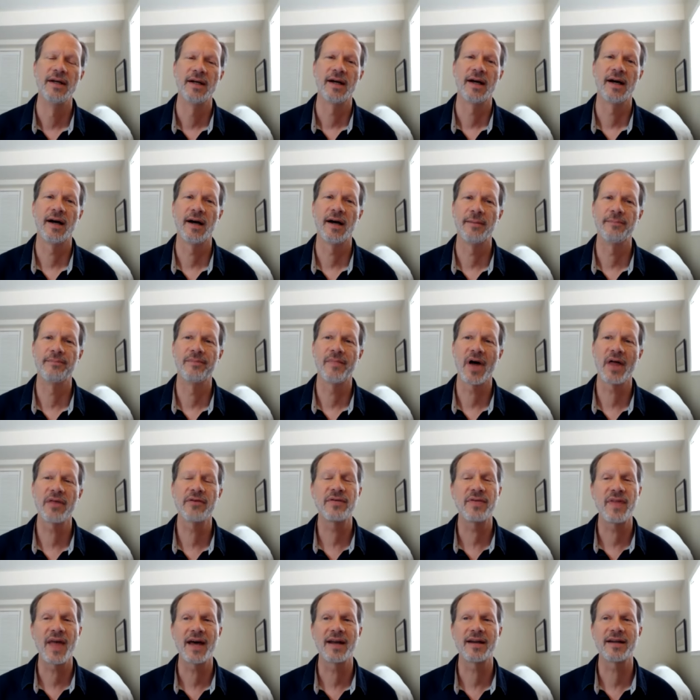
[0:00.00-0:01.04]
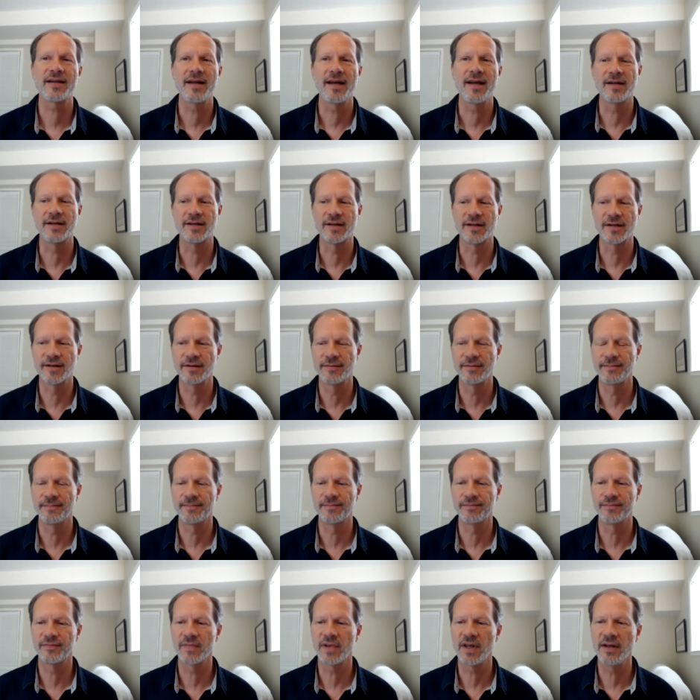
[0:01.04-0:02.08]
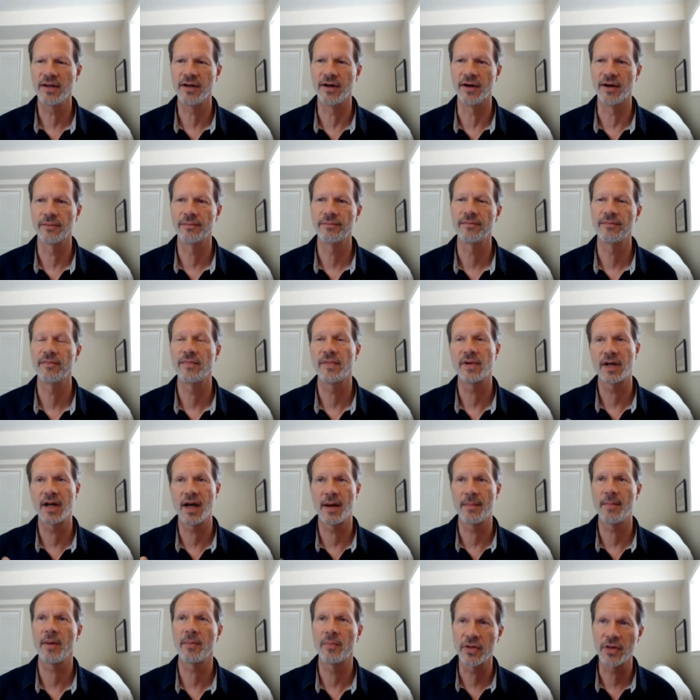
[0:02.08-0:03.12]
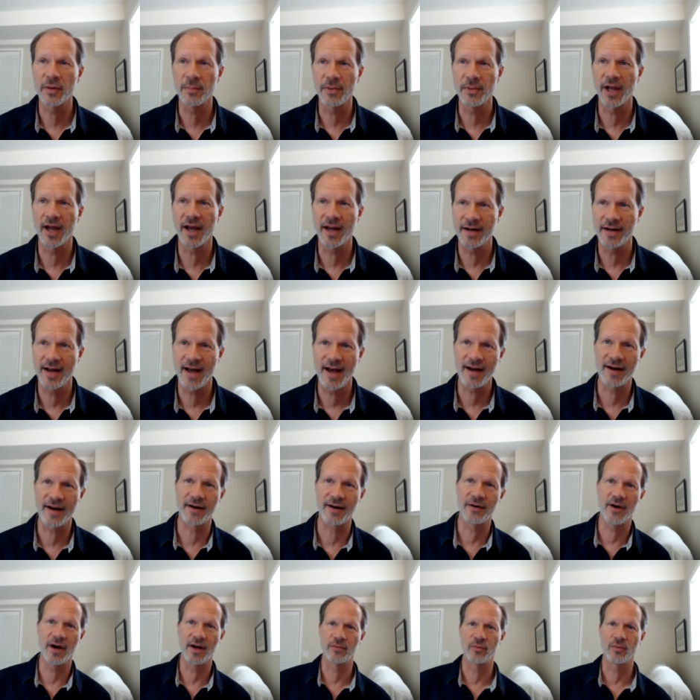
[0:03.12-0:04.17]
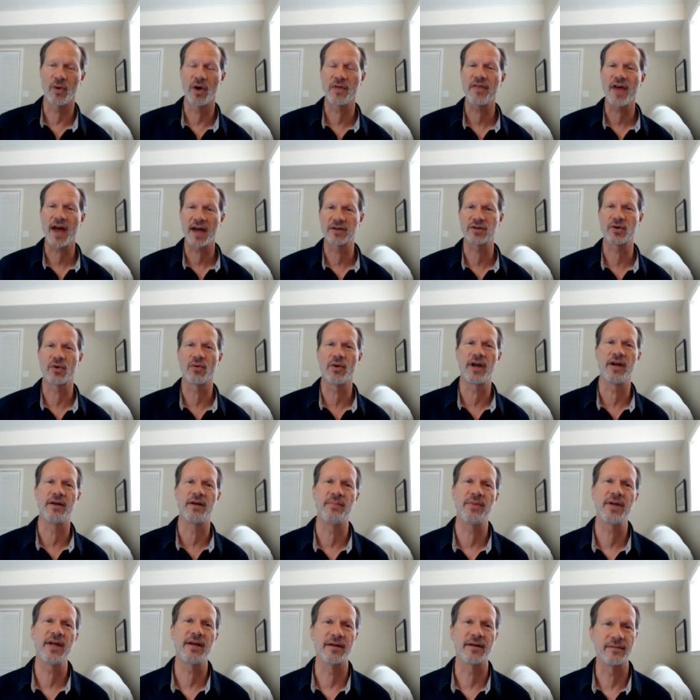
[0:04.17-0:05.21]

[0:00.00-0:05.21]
Um, other than that, it, it's you know come up with a plan now on what that's going to be.